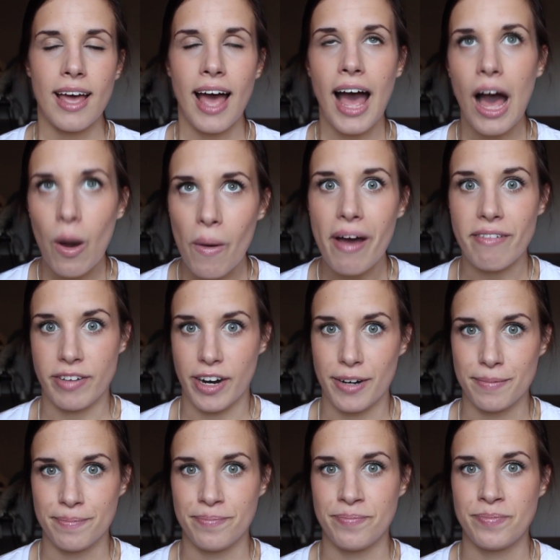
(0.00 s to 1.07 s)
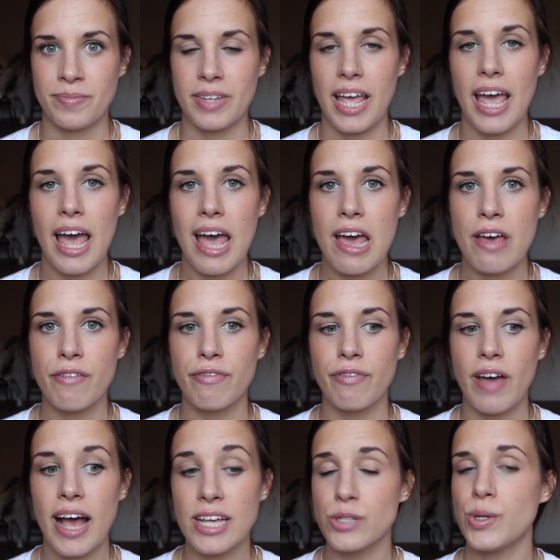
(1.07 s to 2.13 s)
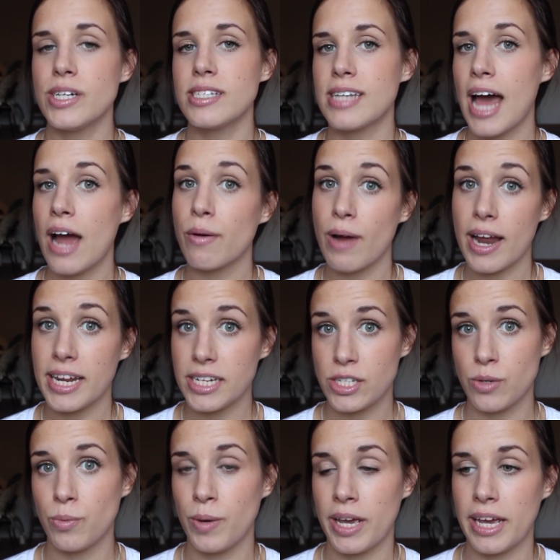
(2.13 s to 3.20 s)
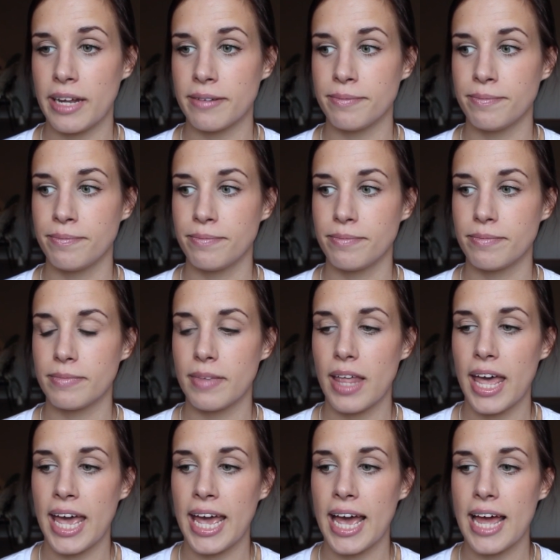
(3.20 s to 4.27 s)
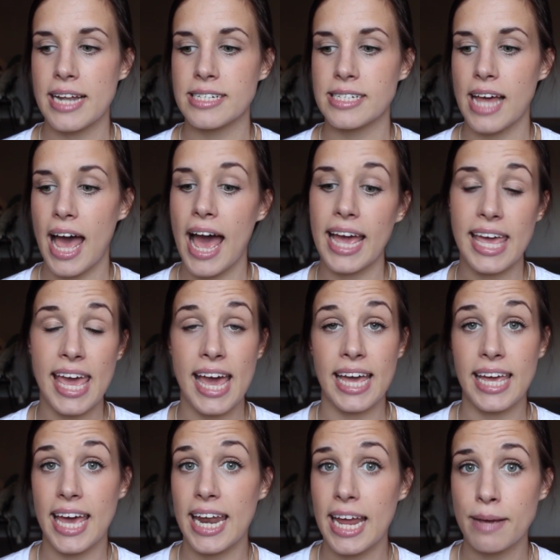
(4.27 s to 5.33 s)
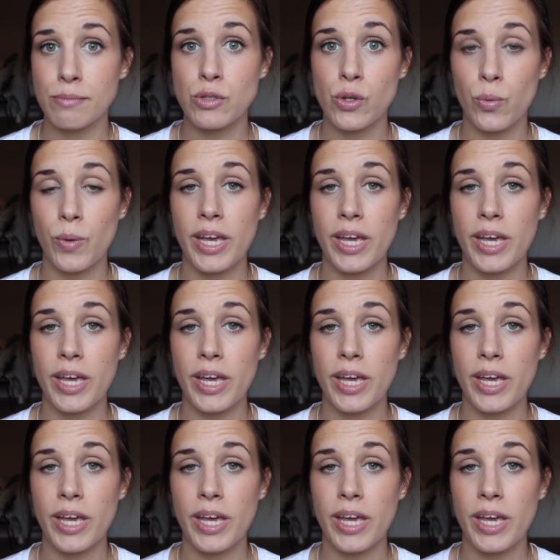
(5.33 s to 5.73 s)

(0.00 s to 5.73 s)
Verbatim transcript: However, if Ezra is not ready to wean and I can't get him to